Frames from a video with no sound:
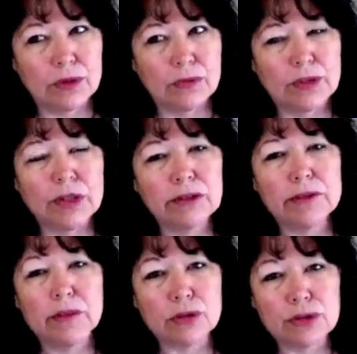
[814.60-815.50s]
When we are
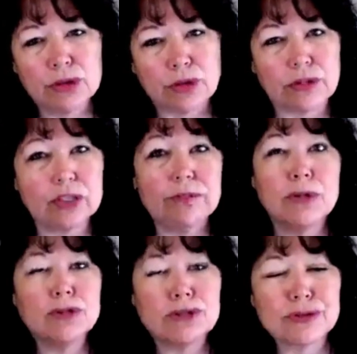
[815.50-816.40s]
emotional, the
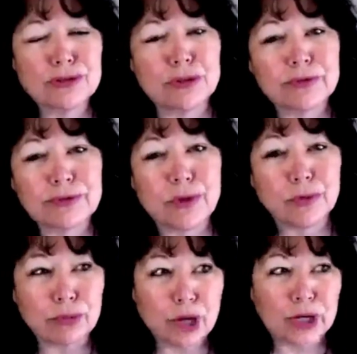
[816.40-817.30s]
emotions sort of
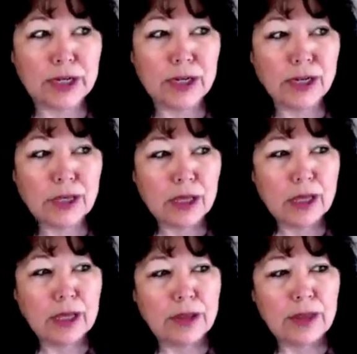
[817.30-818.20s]
run
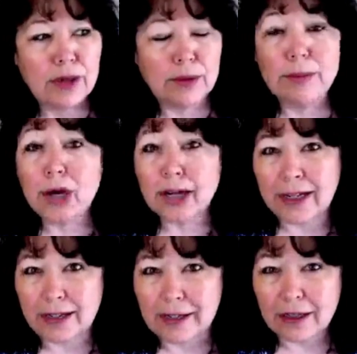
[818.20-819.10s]
the
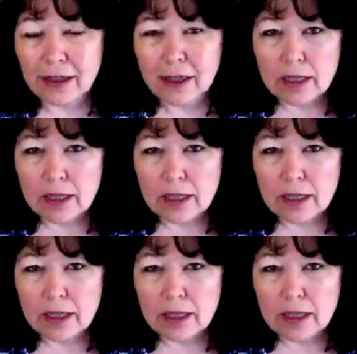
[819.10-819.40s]
body.